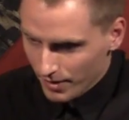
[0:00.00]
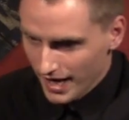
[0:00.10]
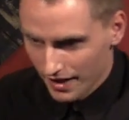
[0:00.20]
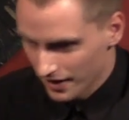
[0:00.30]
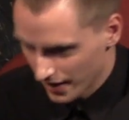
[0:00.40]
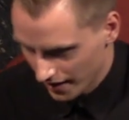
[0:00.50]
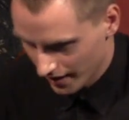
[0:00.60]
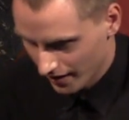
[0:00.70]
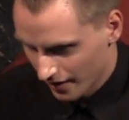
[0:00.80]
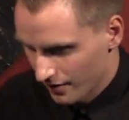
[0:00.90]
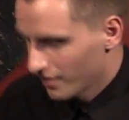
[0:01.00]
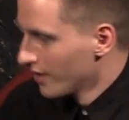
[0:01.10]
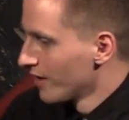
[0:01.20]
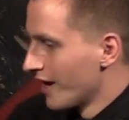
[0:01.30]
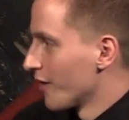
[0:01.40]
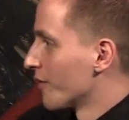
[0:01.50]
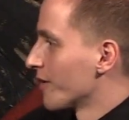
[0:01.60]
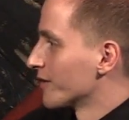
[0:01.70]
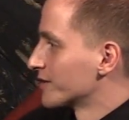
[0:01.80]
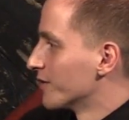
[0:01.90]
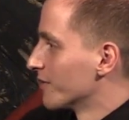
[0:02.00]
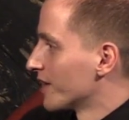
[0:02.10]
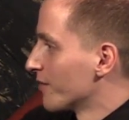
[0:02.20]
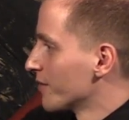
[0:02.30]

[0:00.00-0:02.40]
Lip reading: yeah, they. I don't know where I was going with that. What